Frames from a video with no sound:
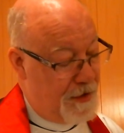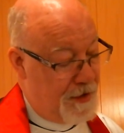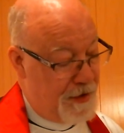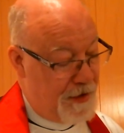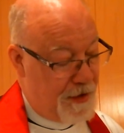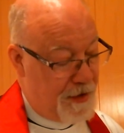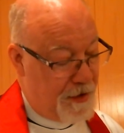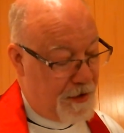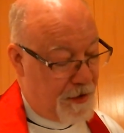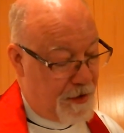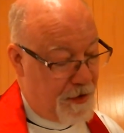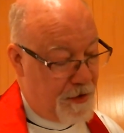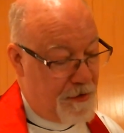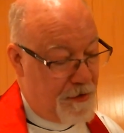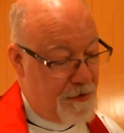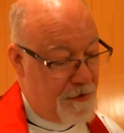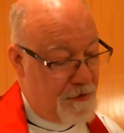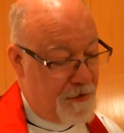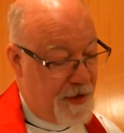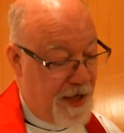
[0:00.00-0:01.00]
there are
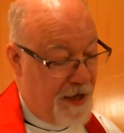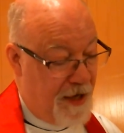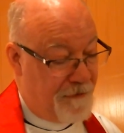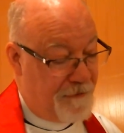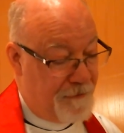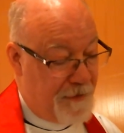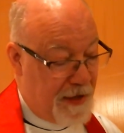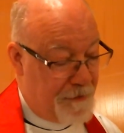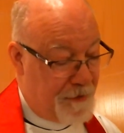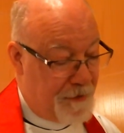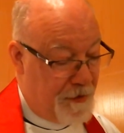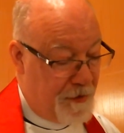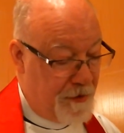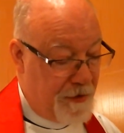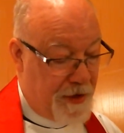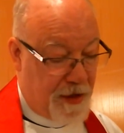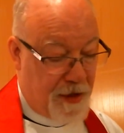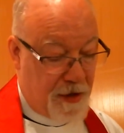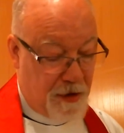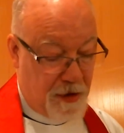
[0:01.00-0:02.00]
deaf people,
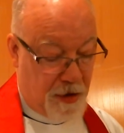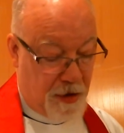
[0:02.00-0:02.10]
there